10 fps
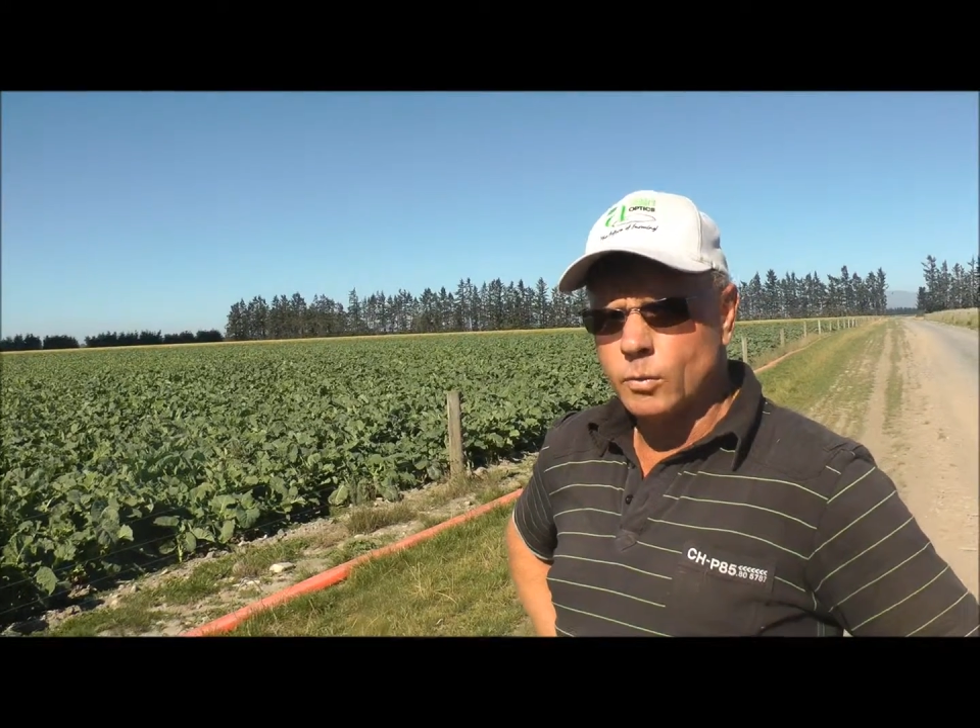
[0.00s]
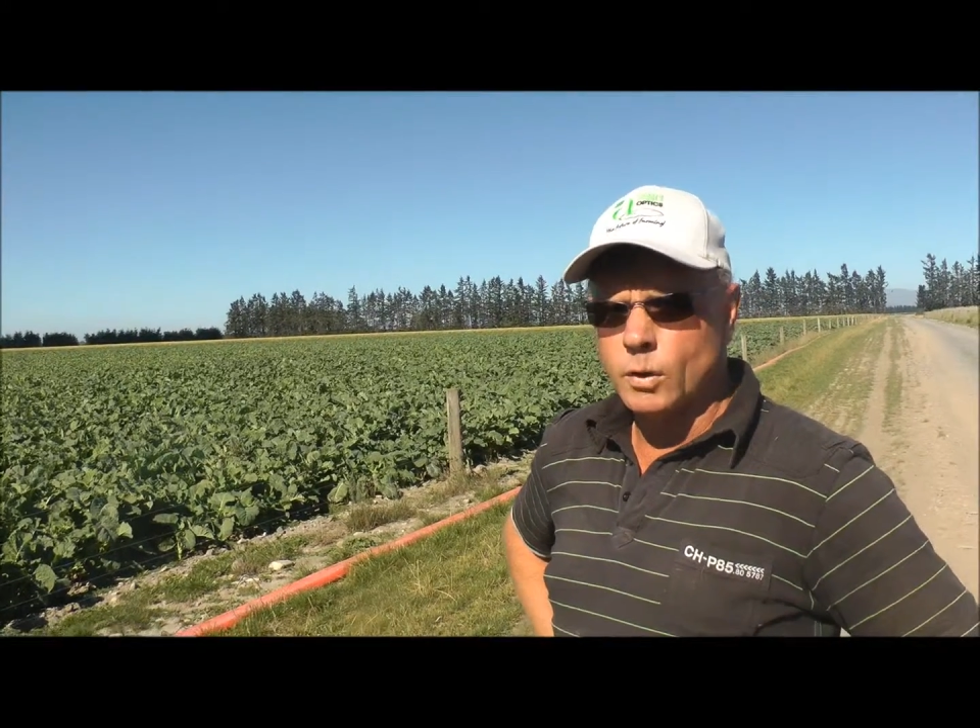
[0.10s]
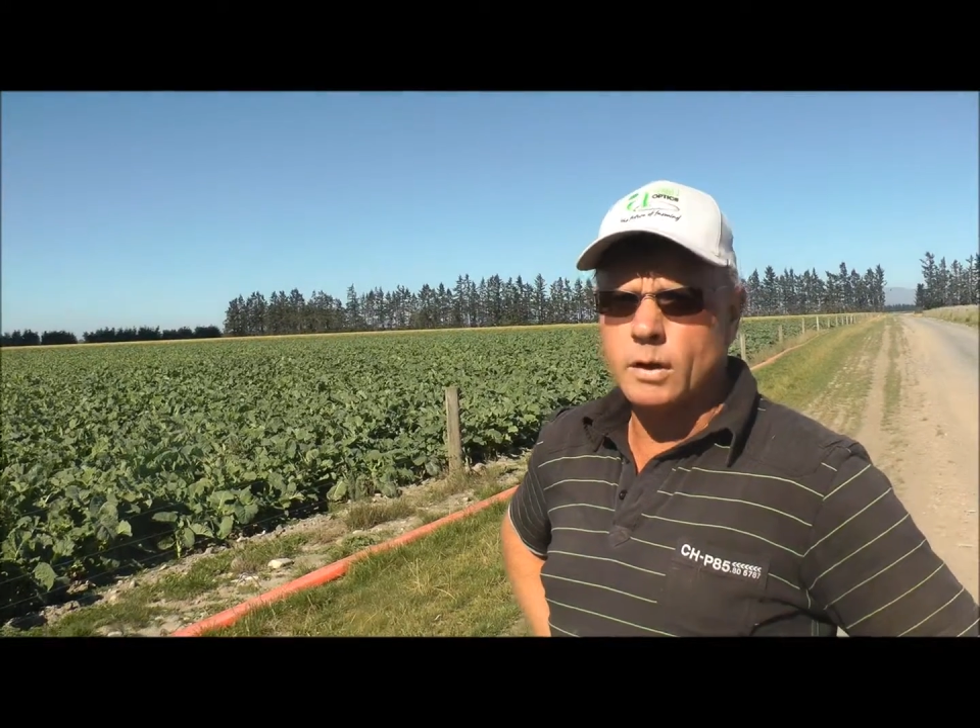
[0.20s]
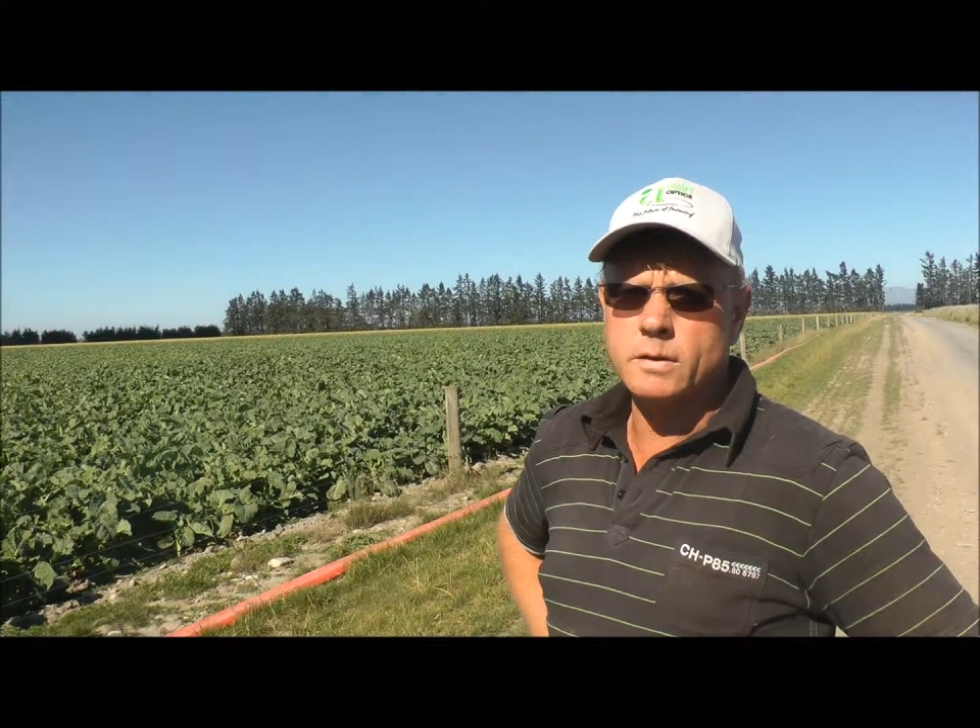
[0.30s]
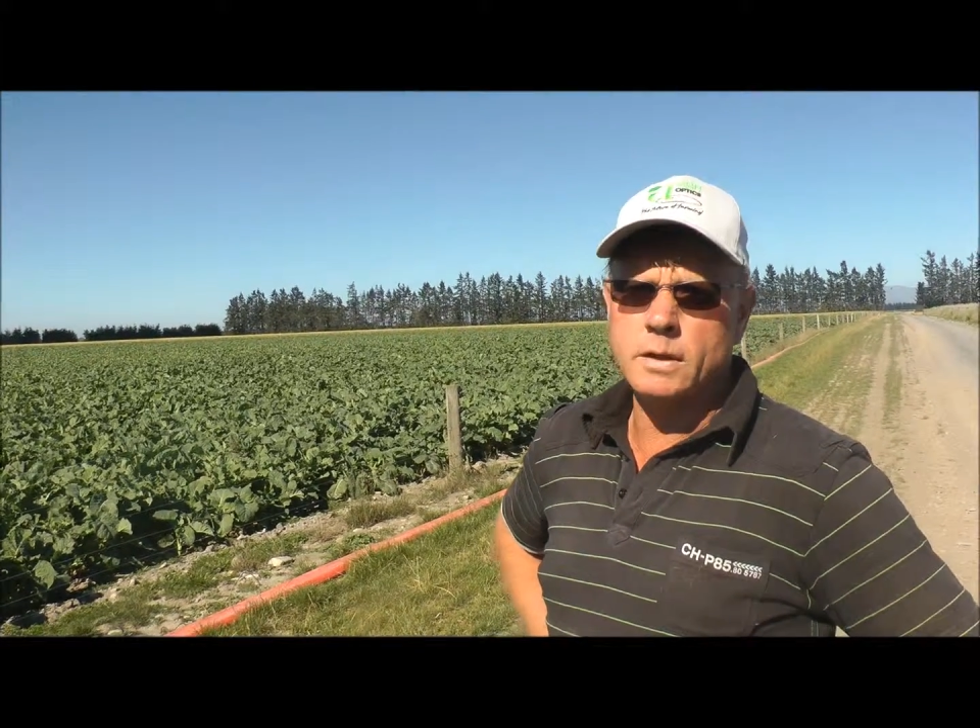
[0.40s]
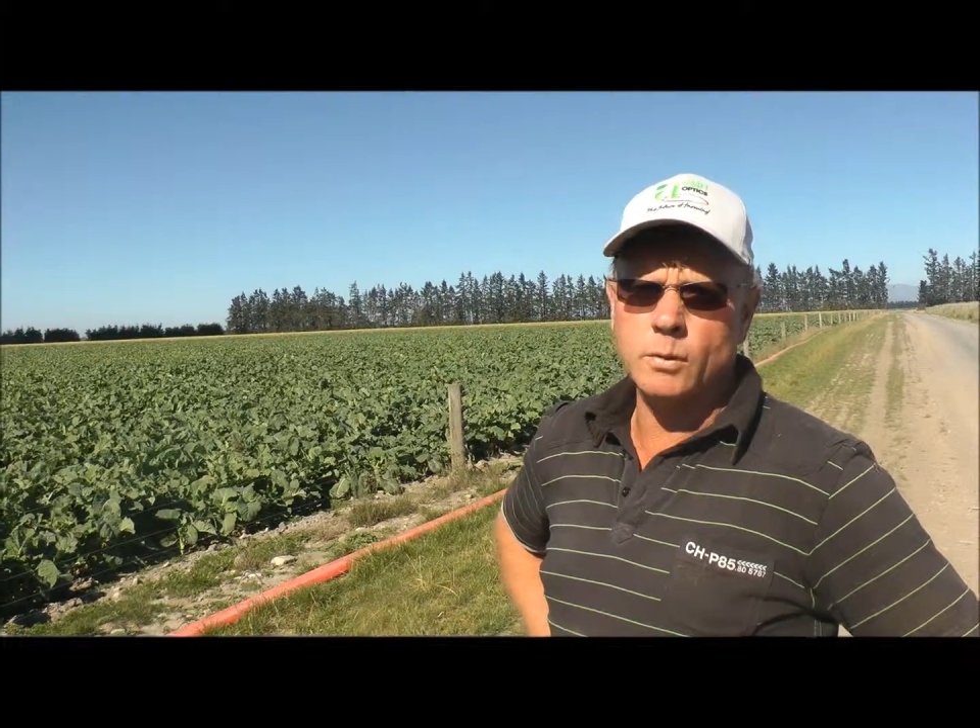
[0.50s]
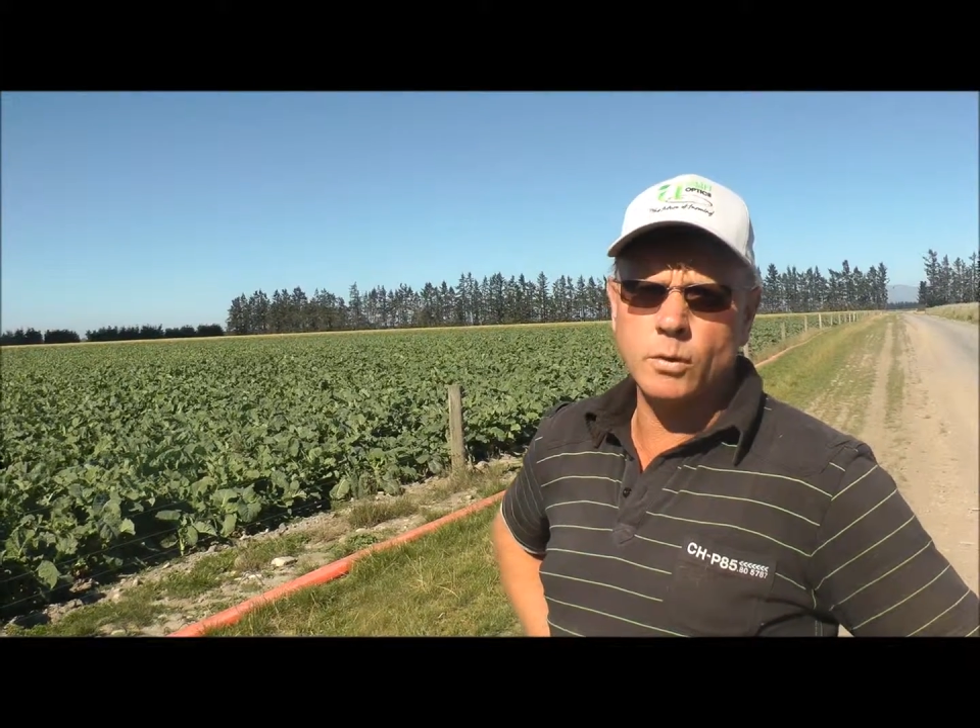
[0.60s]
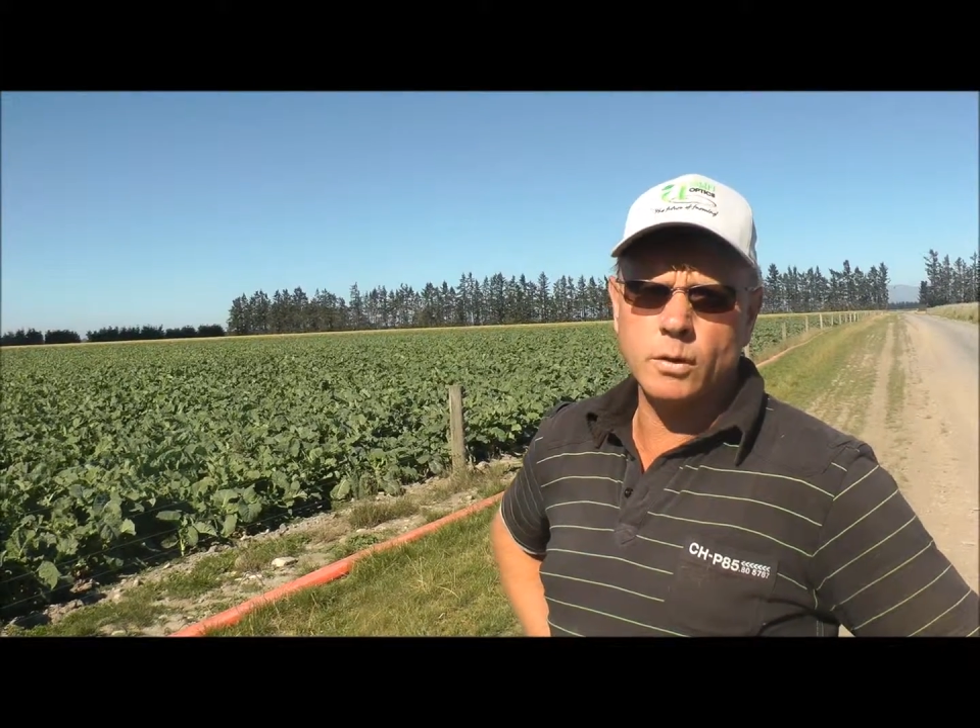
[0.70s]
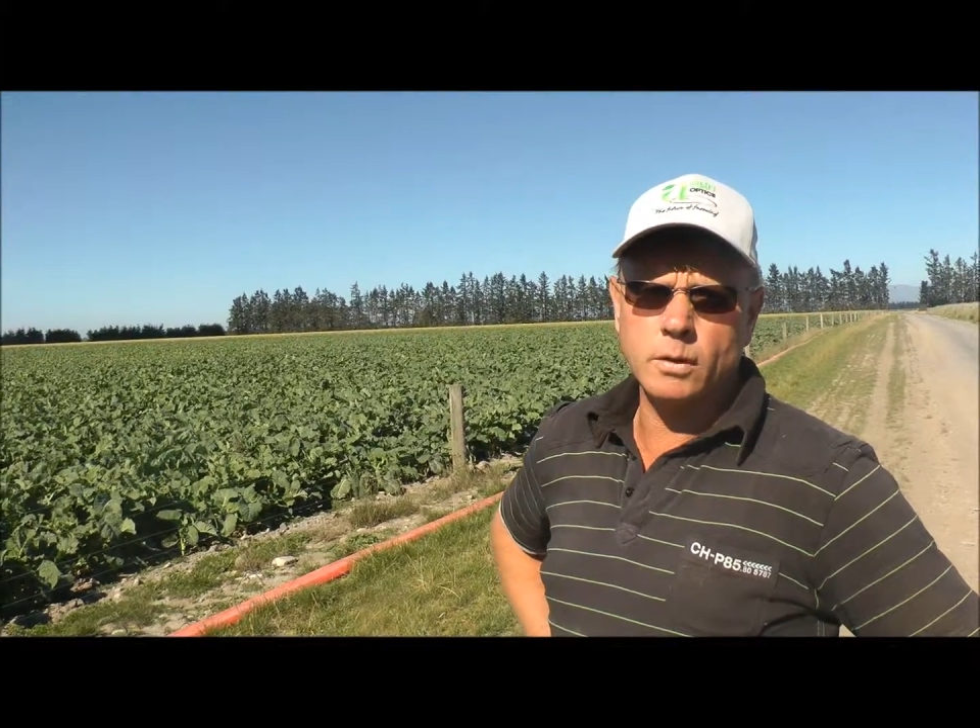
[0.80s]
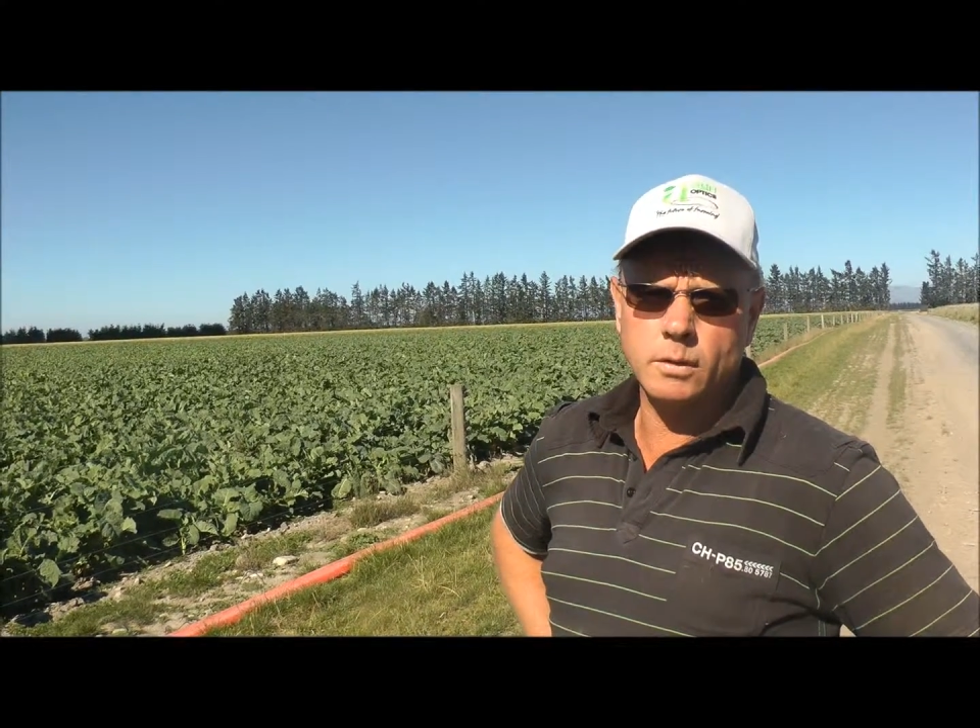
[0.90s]
wireless
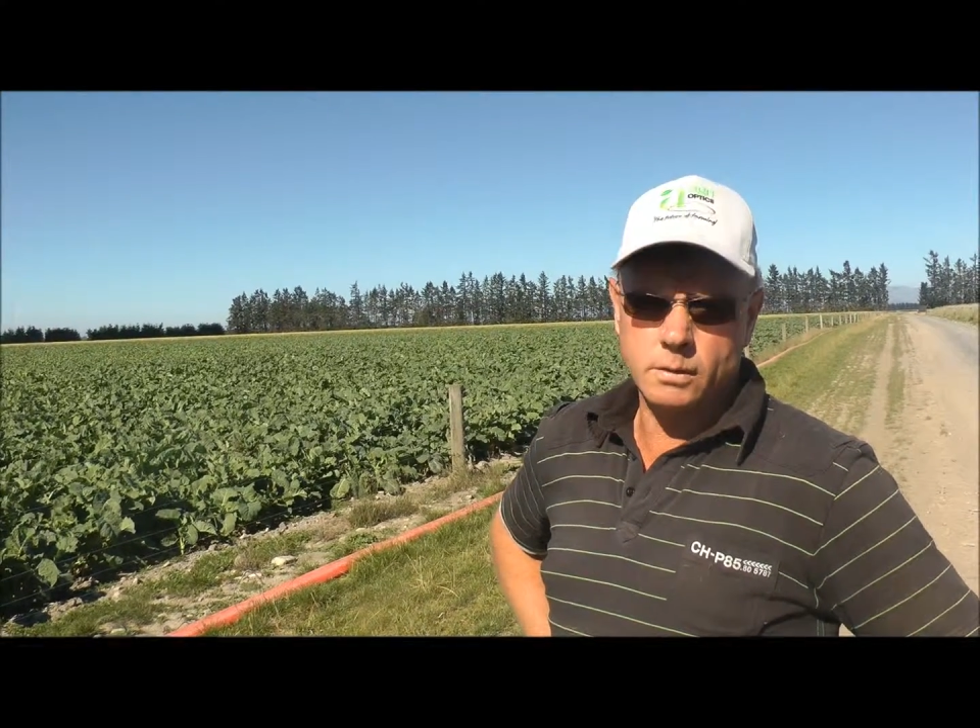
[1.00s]
network